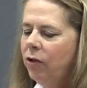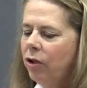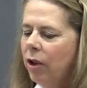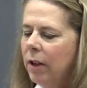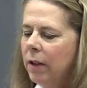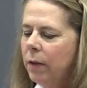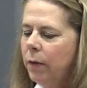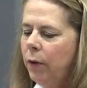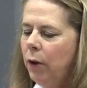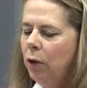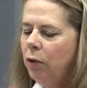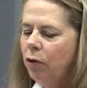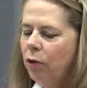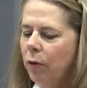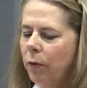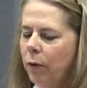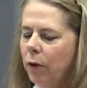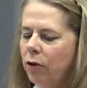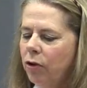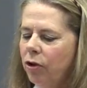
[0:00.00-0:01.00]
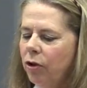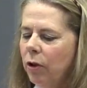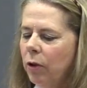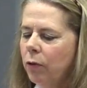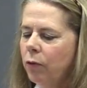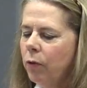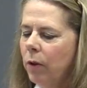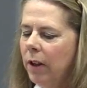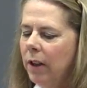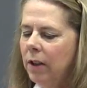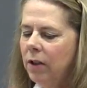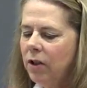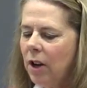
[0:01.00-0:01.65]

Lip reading: a Just Future for Children,